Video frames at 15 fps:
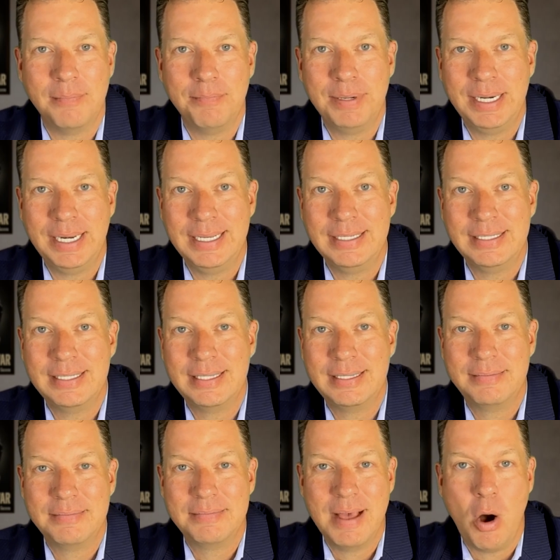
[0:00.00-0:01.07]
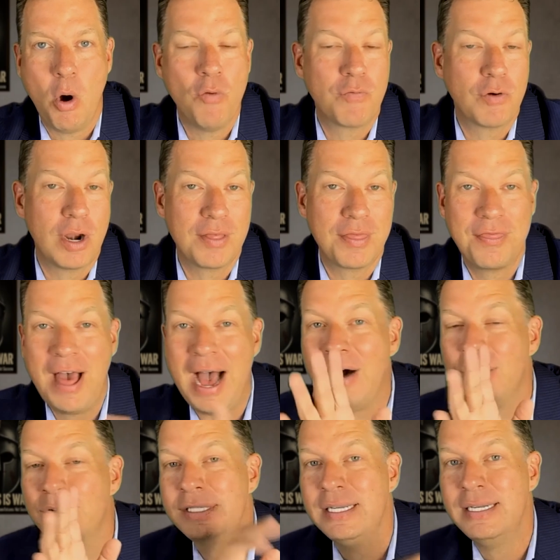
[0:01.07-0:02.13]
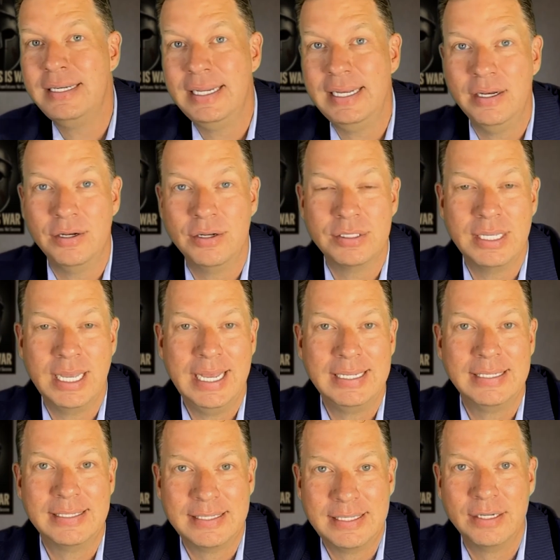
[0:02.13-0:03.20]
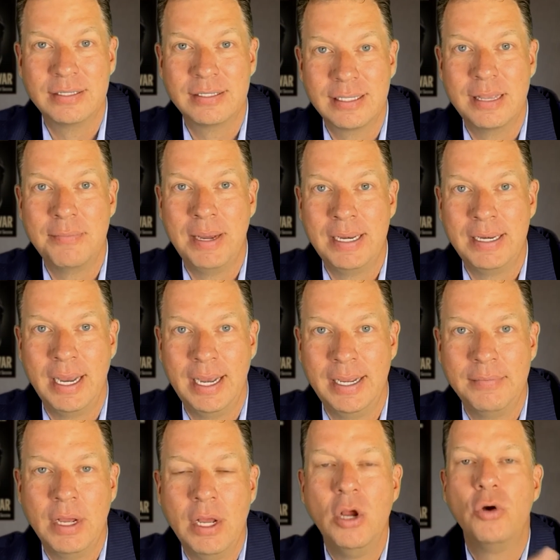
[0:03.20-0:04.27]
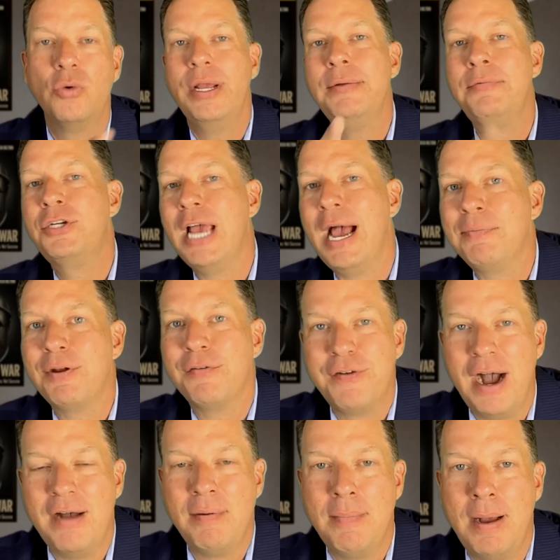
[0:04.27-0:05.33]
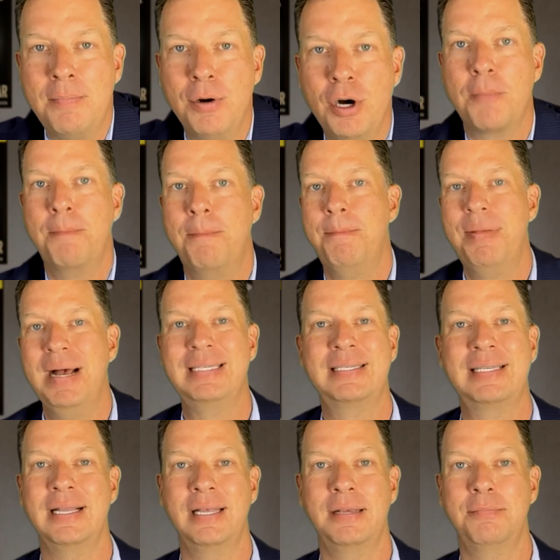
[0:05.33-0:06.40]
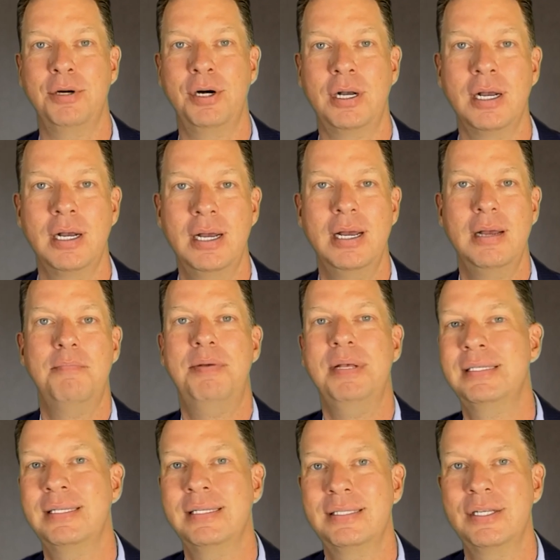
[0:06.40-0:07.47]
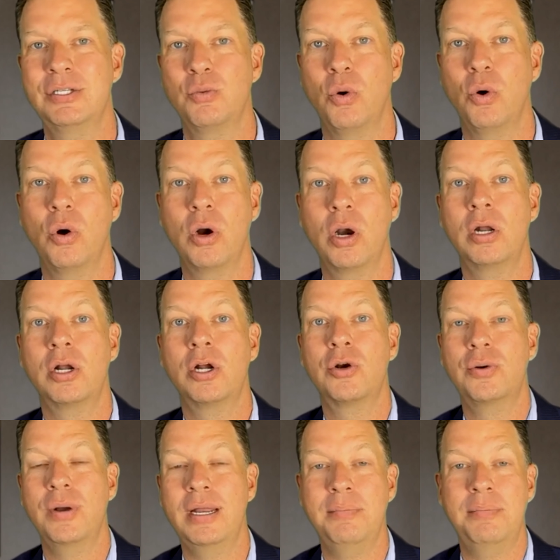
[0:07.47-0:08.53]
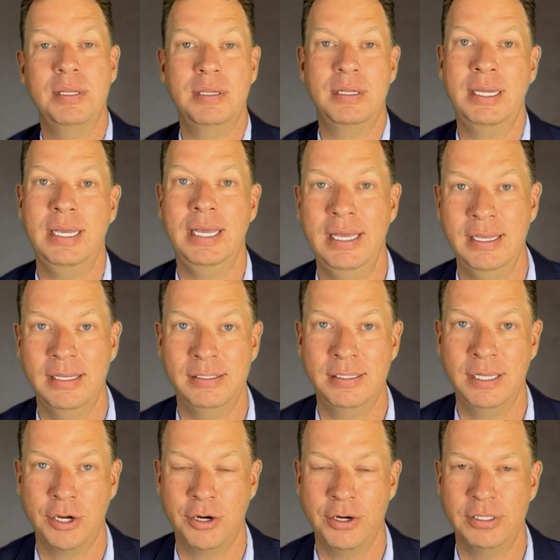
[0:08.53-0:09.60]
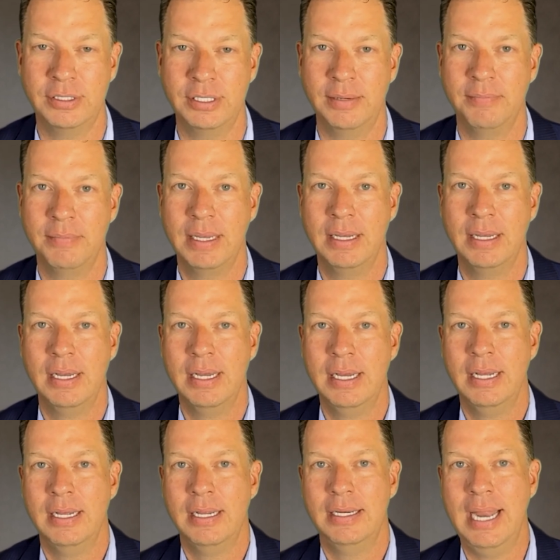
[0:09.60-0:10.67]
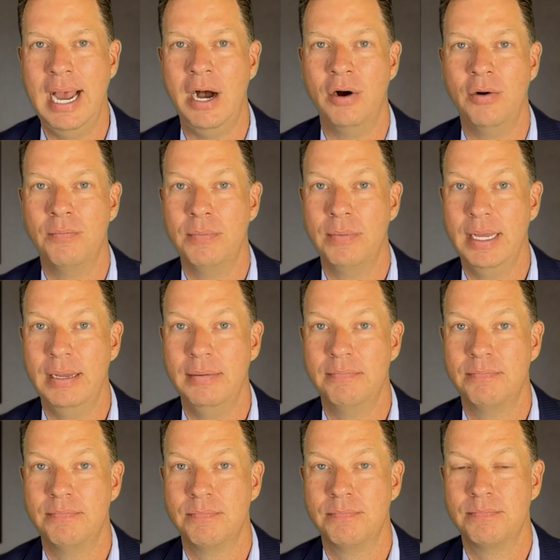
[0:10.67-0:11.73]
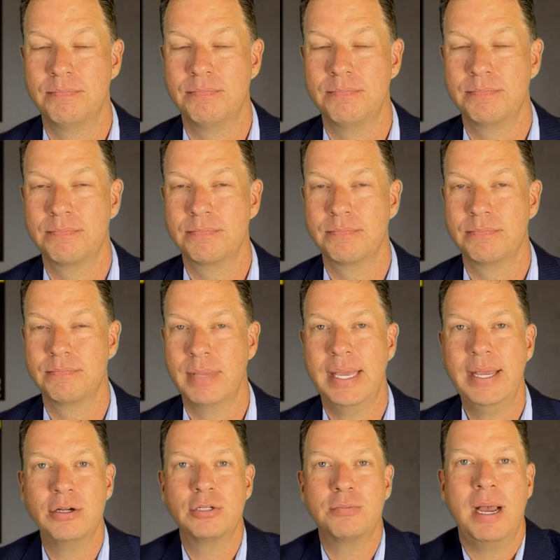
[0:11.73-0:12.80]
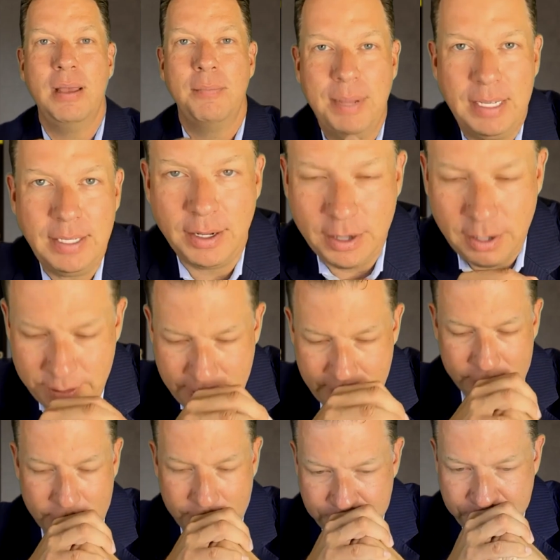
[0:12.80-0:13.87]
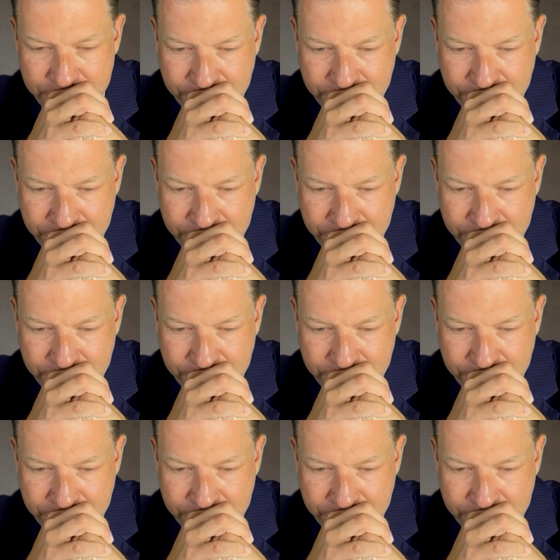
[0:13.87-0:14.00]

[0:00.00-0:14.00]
companies, over 1,000 deals, and still sleep at night, read chapter 5 of my book, best-selling book, Business is War, Credibility is the Currency. Now, here's my opinion on this.